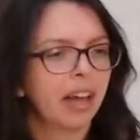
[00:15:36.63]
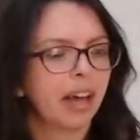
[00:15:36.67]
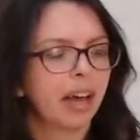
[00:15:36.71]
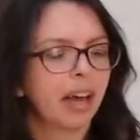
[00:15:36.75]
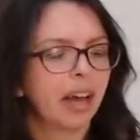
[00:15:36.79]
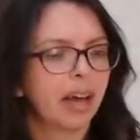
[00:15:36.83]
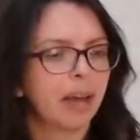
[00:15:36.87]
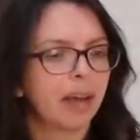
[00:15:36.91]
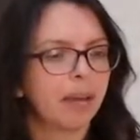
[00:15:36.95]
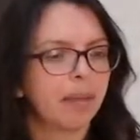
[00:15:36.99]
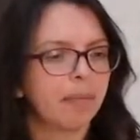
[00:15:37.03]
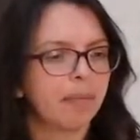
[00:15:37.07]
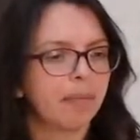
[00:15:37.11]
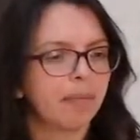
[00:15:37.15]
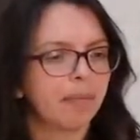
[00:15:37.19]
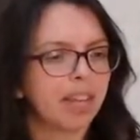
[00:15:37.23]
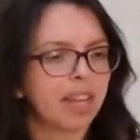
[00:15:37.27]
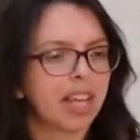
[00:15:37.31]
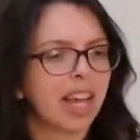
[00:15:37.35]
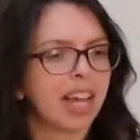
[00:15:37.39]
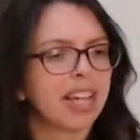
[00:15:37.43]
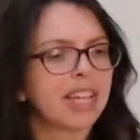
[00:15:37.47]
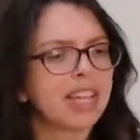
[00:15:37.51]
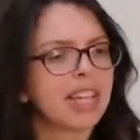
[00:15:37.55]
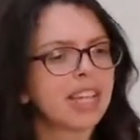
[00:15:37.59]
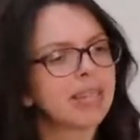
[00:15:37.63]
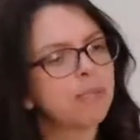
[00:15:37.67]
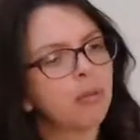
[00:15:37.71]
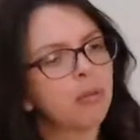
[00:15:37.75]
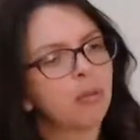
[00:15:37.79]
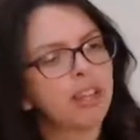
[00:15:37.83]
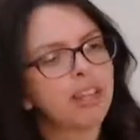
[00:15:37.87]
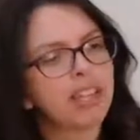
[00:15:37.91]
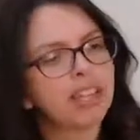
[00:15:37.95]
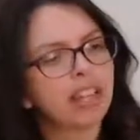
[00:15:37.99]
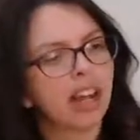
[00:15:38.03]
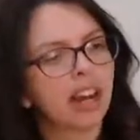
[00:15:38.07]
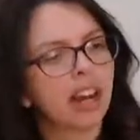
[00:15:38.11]
So it's more
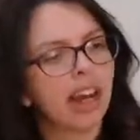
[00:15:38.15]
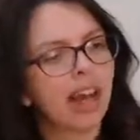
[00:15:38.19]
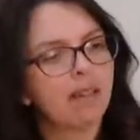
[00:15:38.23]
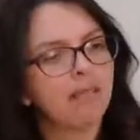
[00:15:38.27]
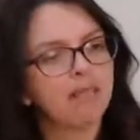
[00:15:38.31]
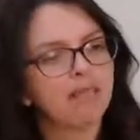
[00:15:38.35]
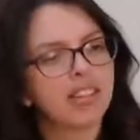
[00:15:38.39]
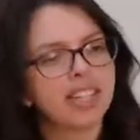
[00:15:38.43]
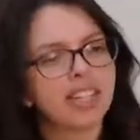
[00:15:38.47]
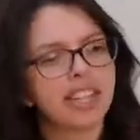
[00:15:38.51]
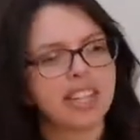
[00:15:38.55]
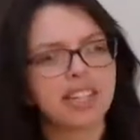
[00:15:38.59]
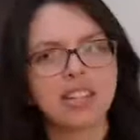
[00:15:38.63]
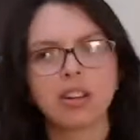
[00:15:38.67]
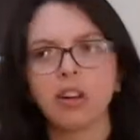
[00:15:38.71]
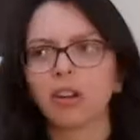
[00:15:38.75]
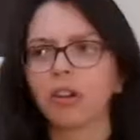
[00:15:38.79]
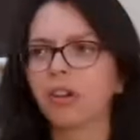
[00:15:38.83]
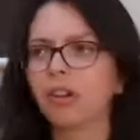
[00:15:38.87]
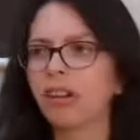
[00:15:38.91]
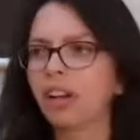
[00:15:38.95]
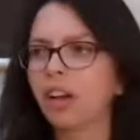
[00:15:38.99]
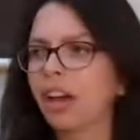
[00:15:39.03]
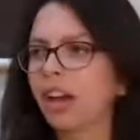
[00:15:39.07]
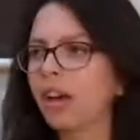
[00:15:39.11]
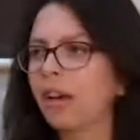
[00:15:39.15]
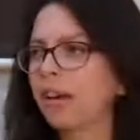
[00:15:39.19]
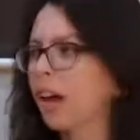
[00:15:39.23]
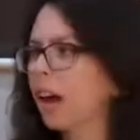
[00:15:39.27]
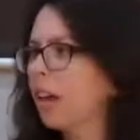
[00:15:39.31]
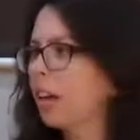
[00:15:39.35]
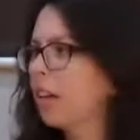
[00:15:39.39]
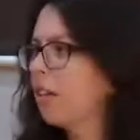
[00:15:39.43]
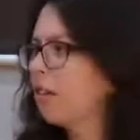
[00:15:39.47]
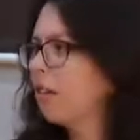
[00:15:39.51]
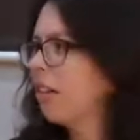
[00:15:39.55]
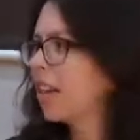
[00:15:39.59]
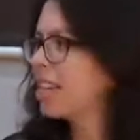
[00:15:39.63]
this kind of emphasis on
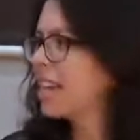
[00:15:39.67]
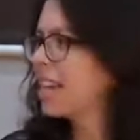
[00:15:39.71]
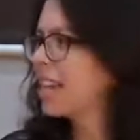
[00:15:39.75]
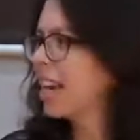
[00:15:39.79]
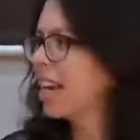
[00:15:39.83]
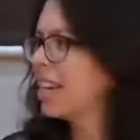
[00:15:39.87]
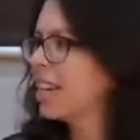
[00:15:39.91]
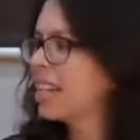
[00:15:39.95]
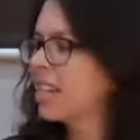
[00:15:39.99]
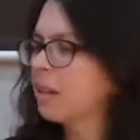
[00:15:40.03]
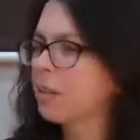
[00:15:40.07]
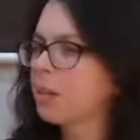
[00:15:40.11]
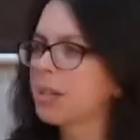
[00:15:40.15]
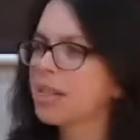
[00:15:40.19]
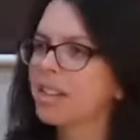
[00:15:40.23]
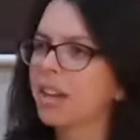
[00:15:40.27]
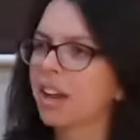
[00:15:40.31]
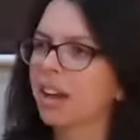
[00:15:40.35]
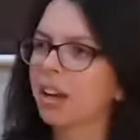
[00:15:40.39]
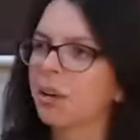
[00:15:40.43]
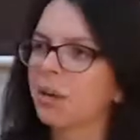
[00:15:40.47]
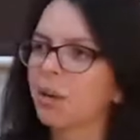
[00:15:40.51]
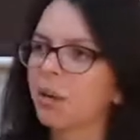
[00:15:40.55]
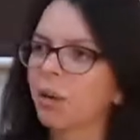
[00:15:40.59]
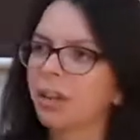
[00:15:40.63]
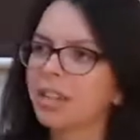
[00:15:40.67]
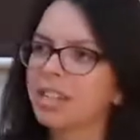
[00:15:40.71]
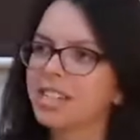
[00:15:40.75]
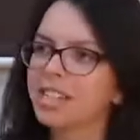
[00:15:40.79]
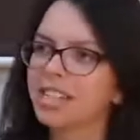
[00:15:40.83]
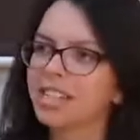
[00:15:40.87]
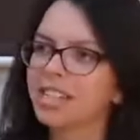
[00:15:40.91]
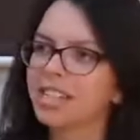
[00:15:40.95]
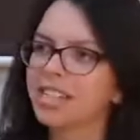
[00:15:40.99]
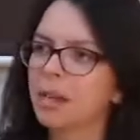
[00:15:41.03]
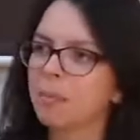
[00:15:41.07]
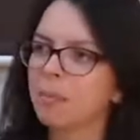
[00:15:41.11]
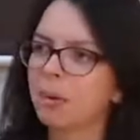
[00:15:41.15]
kind of resonating with certain
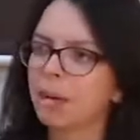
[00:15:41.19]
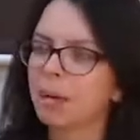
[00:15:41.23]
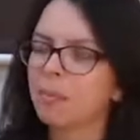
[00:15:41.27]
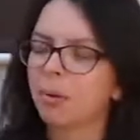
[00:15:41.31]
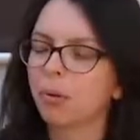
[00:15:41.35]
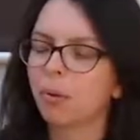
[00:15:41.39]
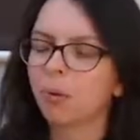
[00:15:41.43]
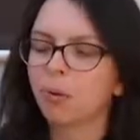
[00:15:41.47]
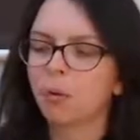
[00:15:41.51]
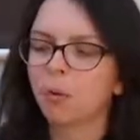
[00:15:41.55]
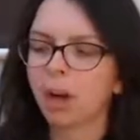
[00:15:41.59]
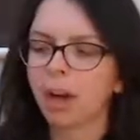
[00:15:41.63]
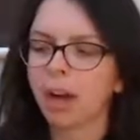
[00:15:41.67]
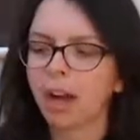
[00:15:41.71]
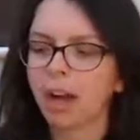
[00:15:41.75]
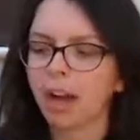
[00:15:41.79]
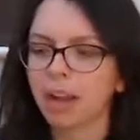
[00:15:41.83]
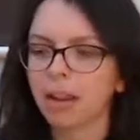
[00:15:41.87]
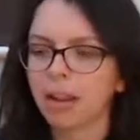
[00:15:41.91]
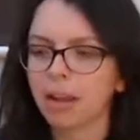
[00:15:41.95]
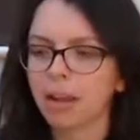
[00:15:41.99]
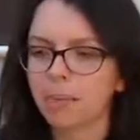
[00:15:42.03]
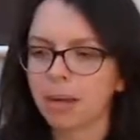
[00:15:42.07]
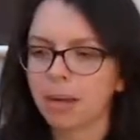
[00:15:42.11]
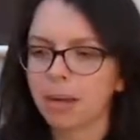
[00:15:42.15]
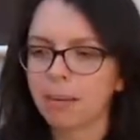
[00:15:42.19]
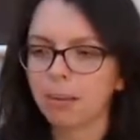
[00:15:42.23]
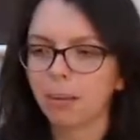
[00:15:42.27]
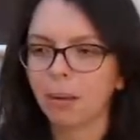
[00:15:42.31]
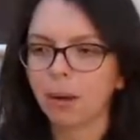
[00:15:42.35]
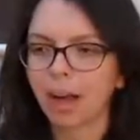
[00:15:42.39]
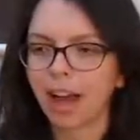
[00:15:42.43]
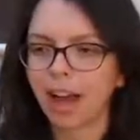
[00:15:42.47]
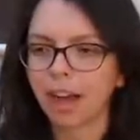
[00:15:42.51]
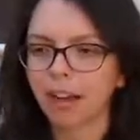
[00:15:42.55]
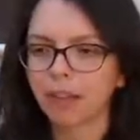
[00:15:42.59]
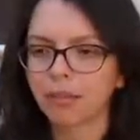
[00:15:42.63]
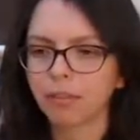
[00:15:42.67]
qualities that people
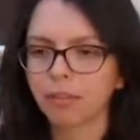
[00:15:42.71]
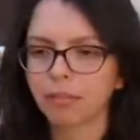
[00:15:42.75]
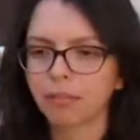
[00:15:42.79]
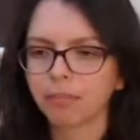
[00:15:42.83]
have.